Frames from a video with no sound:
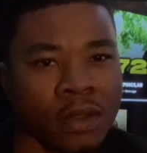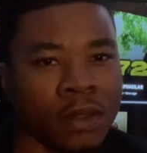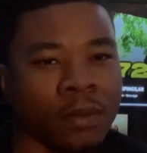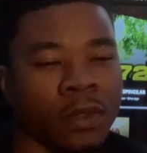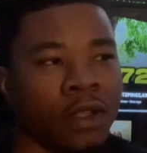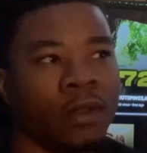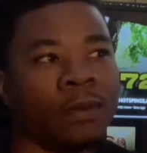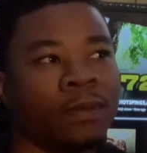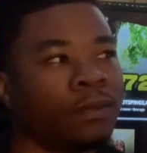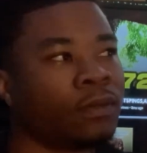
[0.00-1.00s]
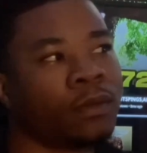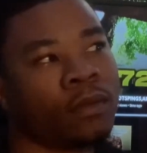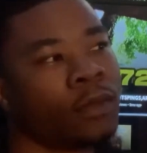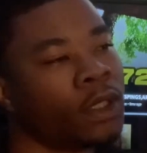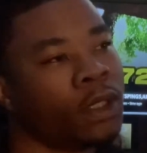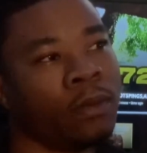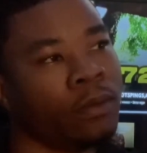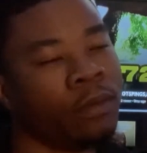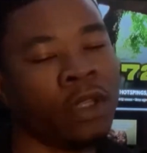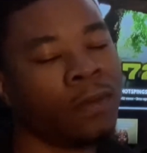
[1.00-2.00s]
But
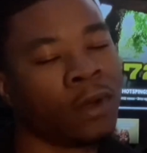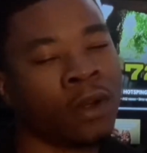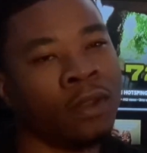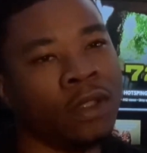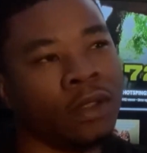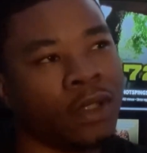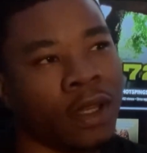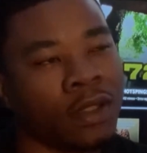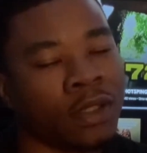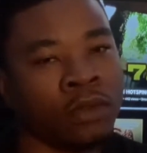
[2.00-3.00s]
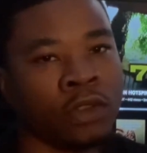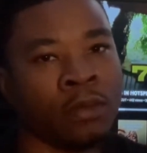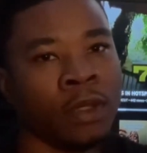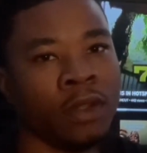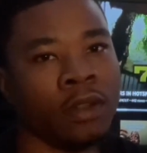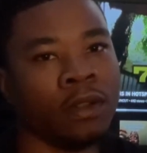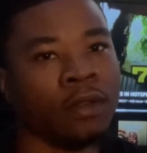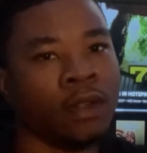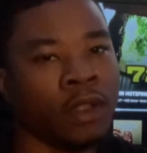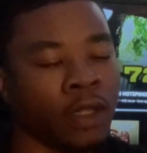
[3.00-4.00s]
people on it, like social media,
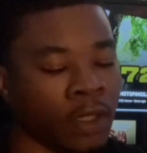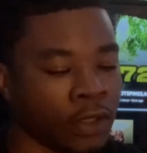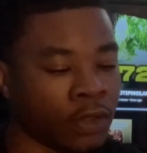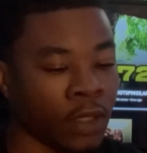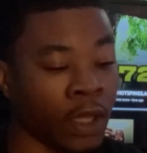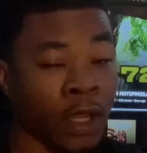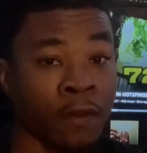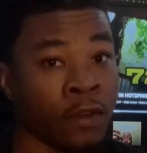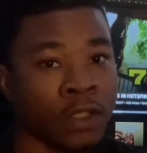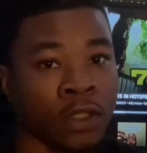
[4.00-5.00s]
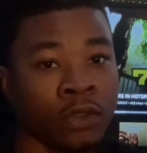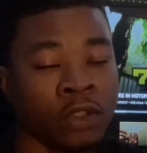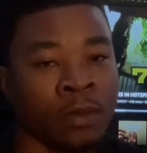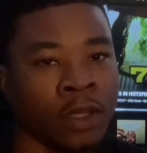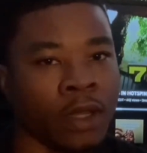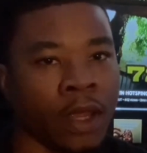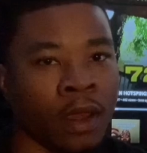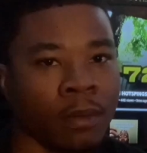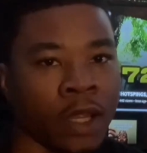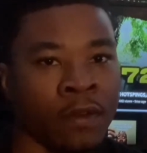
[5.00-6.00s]
Insta, every social media app,
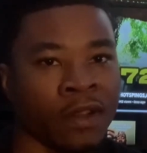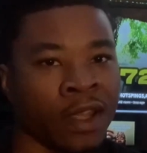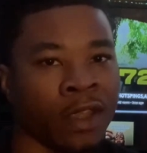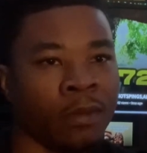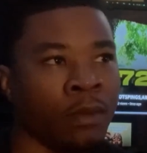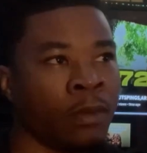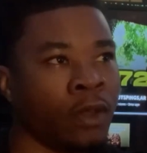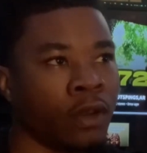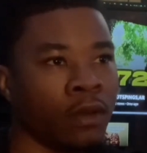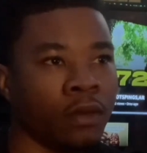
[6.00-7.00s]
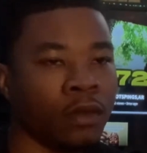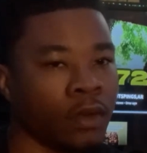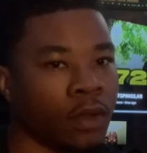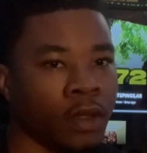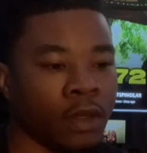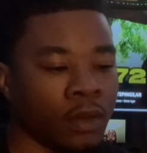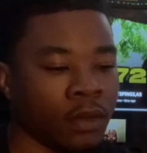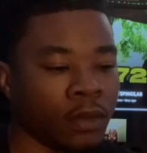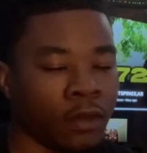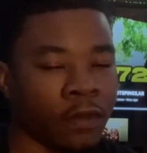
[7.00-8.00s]
everything, people be on
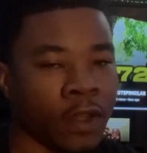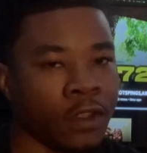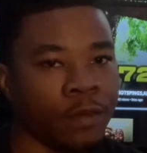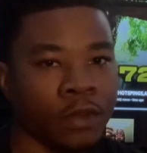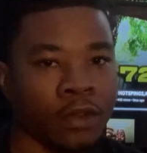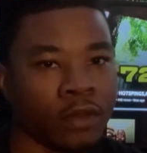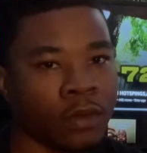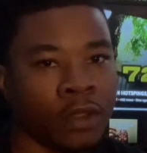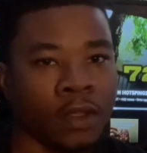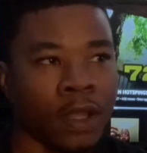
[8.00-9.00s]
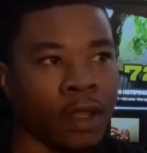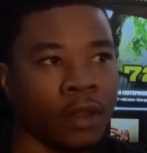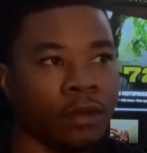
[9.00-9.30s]
Facebook, Twitter, like